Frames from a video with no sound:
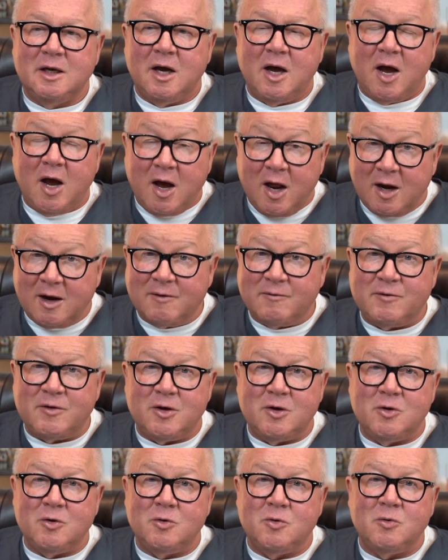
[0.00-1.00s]
all of
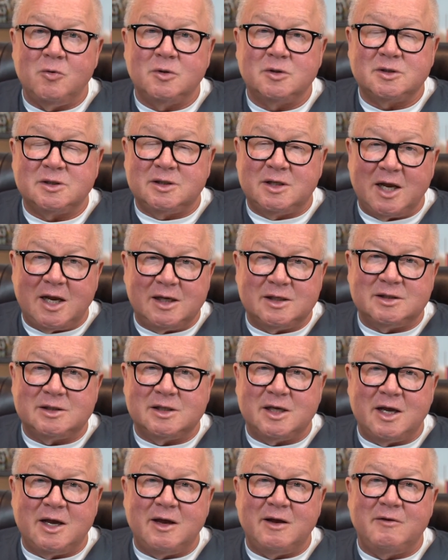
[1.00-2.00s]
you. Stay
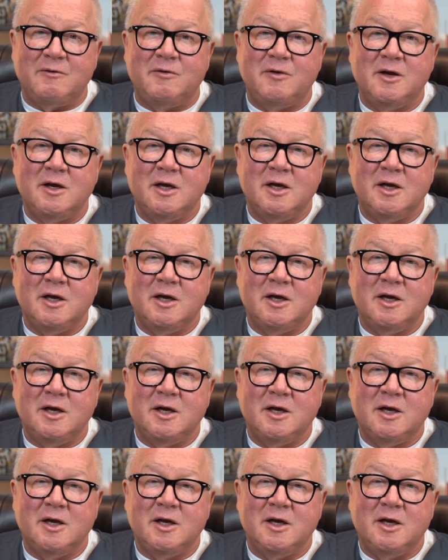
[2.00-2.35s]
safe.